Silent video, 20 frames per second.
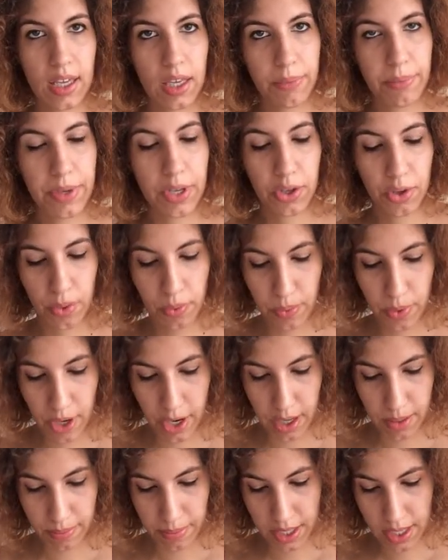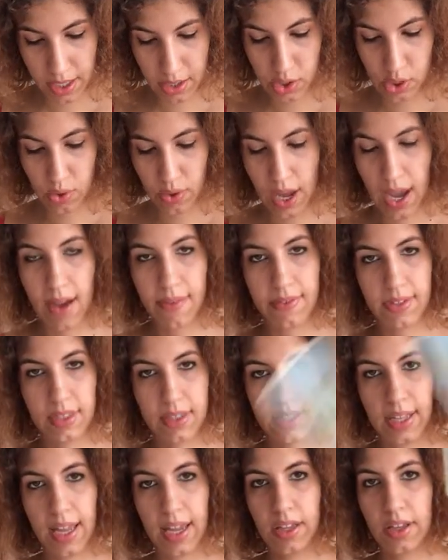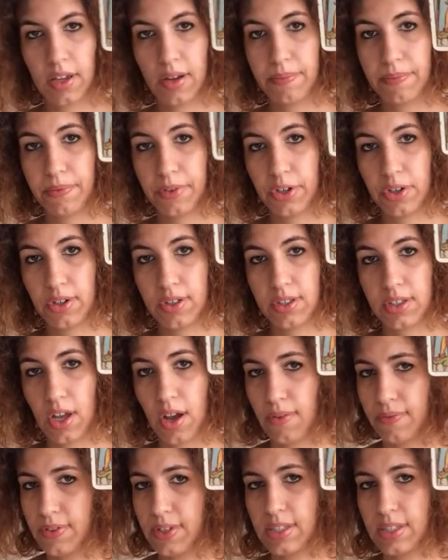keeping your word, because you have to stand up for yourself.